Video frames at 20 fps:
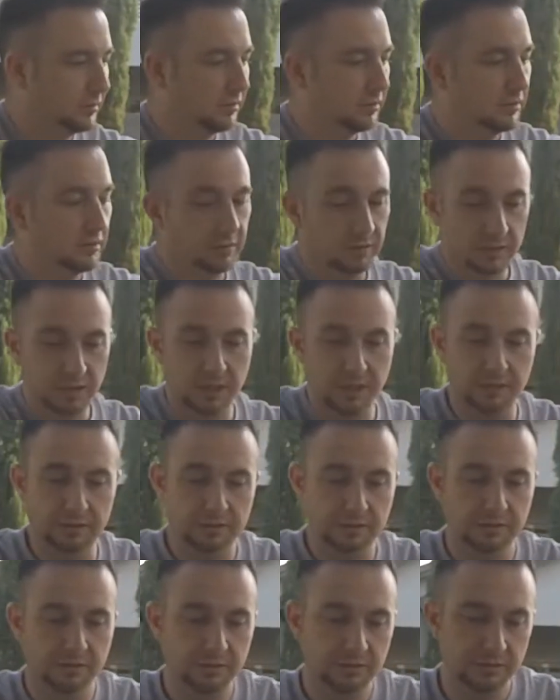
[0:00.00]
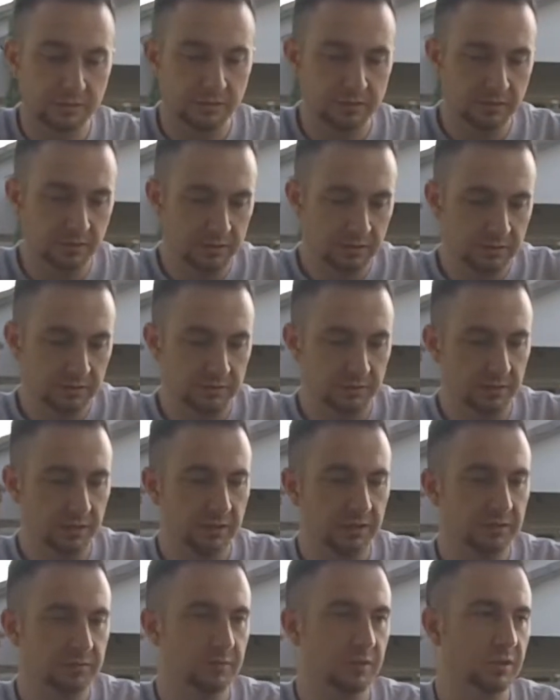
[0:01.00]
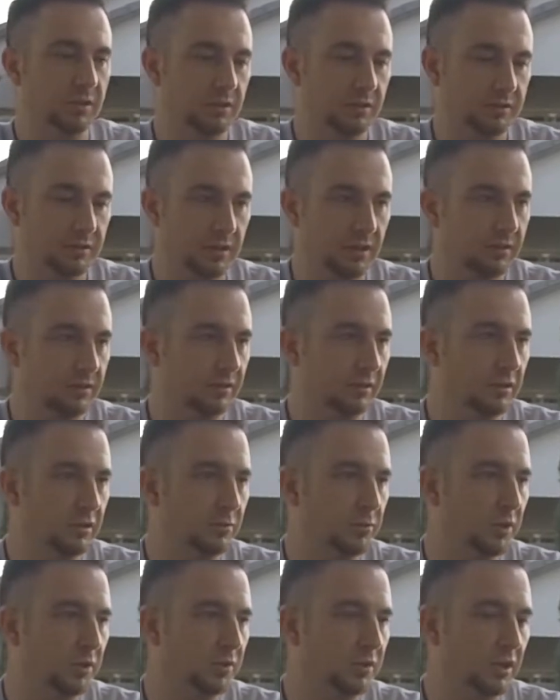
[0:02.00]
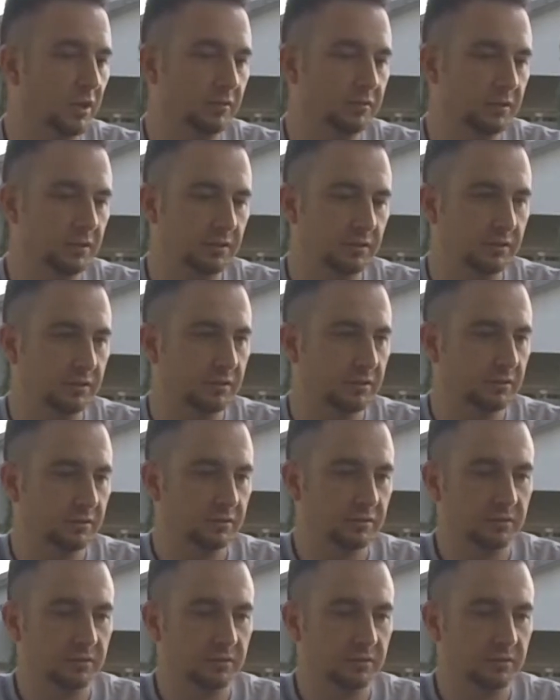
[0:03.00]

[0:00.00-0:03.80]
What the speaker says: Alright. So here's one of those other Lobo covers.